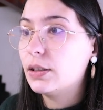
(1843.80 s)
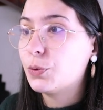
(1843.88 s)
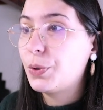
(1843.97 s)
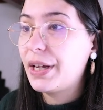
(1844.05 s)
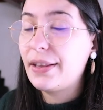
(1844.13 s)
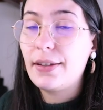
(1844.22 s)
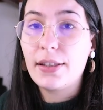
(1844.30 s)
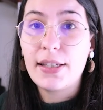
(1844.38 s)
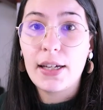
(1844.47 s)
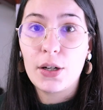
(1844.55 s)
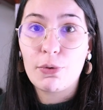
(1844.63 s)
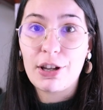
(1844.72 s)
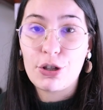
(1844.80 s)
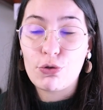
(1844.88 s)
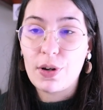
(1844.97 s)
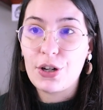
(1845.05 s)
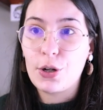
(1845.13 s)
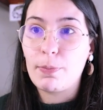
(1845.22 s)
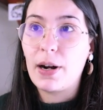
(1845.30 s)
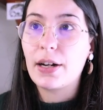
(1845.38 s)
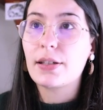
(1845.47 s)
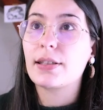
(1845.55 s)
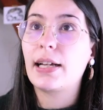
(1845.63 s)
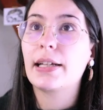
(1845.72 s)
read the registration
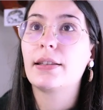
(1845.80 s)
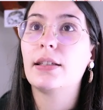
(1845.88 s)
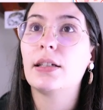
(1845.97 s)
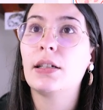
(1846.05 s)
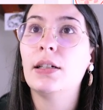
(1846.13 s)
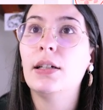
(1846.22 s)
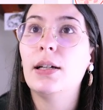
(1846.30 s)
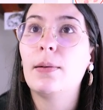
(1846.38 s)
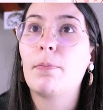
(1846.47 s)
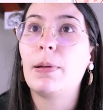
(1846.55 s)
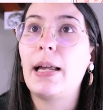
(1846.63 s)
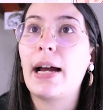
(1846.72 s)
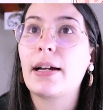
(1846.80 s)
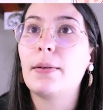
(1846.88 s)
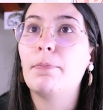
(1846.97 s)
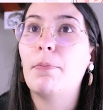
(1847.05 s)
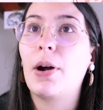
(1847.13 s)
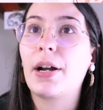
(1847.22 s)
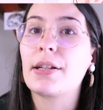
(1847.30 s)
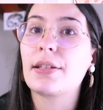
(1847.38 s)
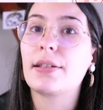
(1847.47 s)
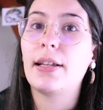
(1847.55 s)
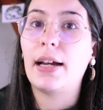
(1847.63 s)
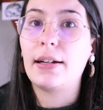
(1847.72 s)
marks, like the black
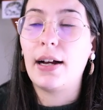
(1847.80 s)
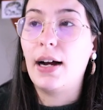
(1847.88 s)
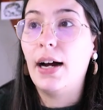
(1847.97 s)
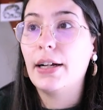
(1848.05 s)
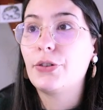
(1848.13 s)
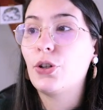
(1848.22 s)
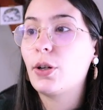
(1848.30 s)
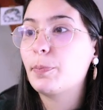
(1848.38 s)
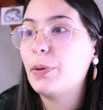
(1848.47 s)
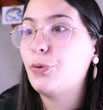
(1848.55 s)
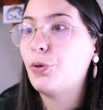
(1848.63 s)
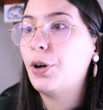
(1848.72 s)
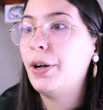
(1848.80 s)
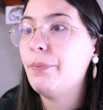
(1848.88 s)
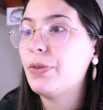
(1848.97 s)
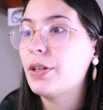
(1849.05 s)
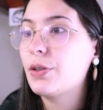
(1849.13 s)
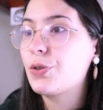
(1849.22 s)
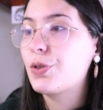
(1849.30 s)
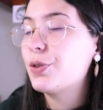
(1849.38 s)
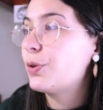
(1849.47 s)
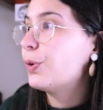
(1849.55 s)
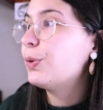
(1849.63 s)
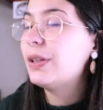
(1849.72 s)
marks that I talked before.
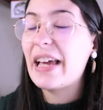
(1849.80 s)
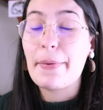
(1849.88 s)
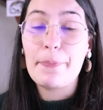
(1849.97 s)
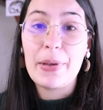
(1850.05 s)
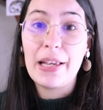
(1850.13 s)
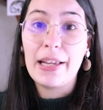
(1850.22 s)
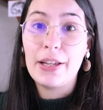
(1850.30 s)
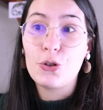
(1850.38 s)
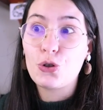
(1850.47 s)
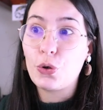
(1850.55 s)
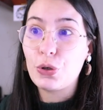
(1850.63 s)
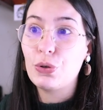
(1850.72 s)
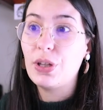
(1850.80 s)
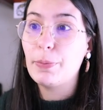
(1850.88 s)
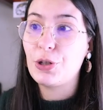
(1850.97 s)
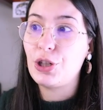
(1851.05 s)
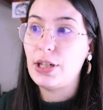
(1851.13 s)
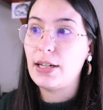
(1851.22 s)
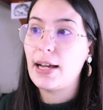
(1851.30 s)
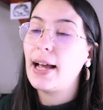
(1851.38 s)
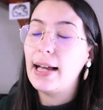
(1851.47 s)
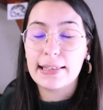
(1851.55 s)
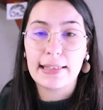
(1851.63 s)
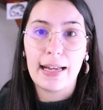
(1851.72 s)
So let me show you the machine
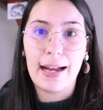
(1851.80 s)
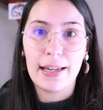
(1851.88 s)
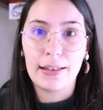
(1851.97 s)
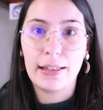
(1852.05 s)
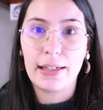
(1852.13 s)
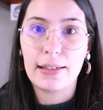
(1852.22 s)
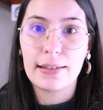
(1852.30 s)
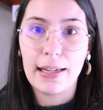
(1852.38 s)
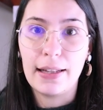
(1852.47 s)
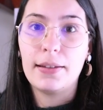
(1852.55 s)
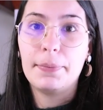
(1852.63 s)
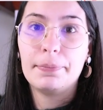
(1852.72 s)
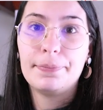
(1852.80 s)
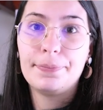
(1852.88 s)
as I click send.